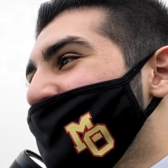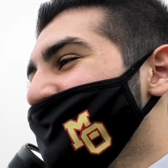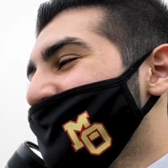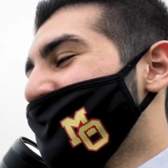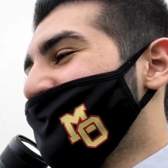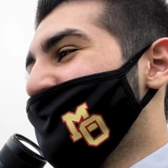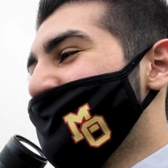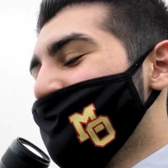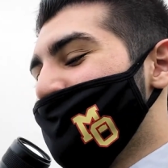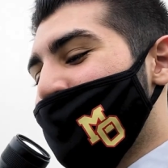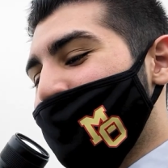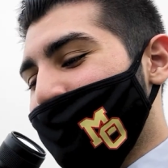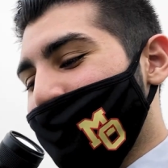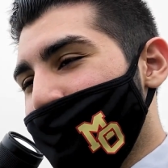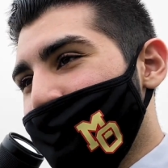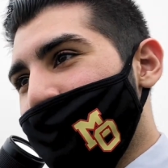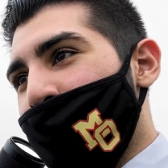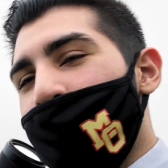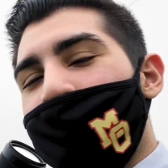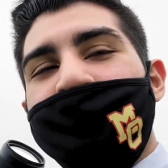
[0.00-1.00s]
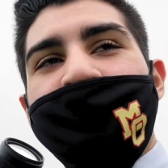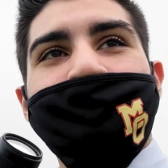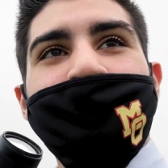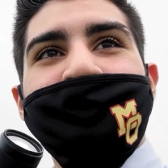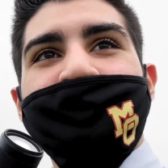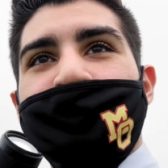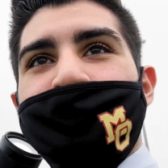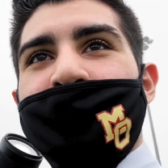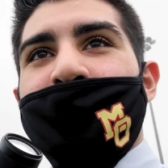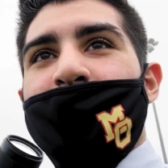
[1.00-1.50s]
I like the amount of open
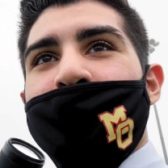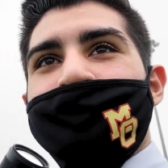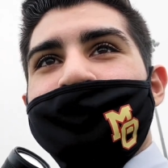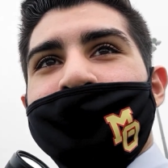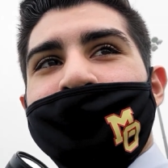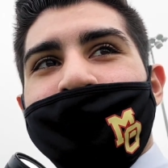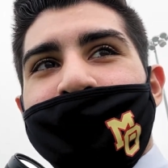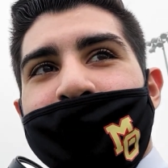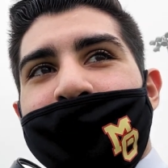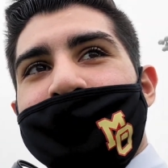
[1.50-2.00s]
space that we have here,